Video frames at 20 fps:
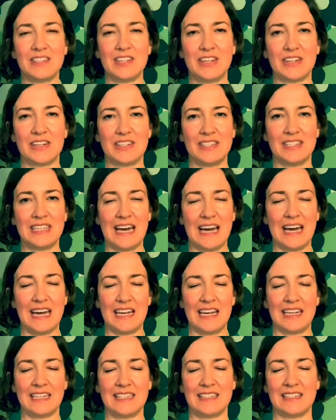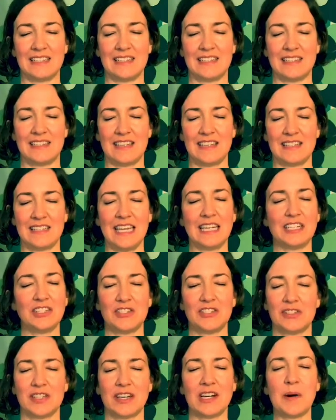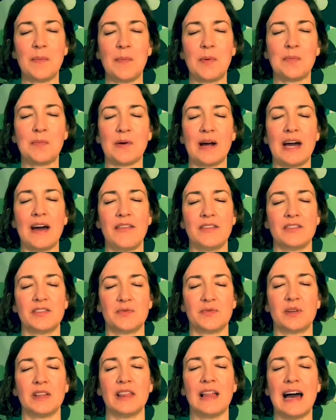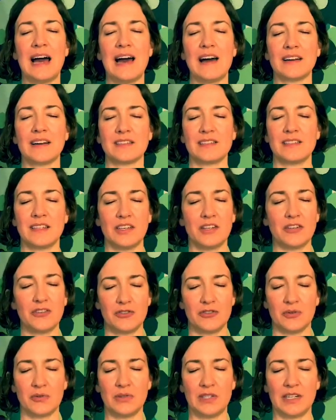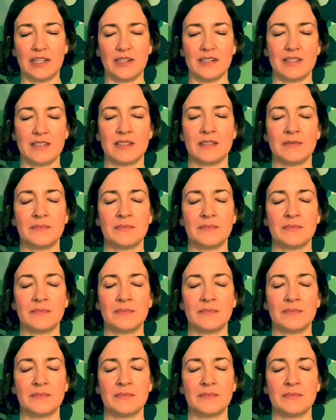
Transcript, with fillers: to your sides. Take just a couple breaths, relaxing your shoulders.